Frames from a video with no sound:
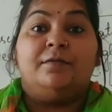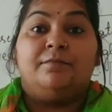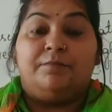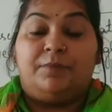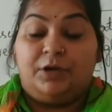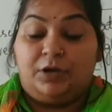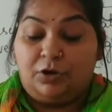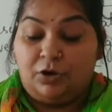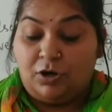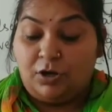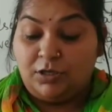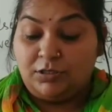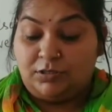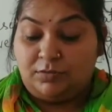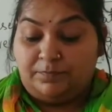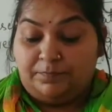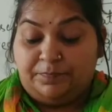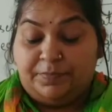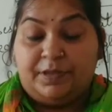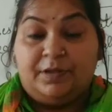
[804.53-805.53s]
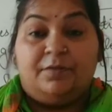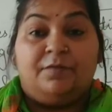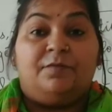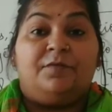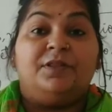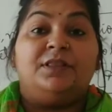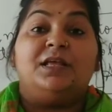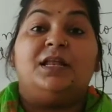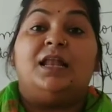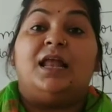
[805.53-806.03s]
because
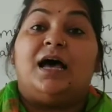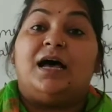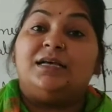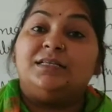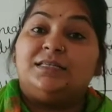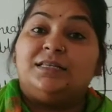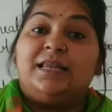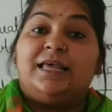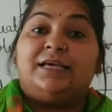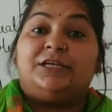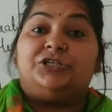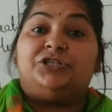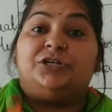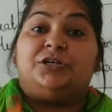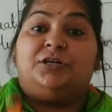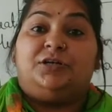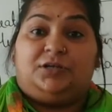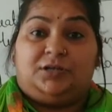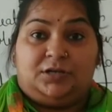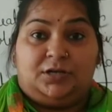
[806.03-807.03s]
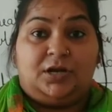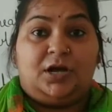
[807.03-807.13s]
with the last lecture,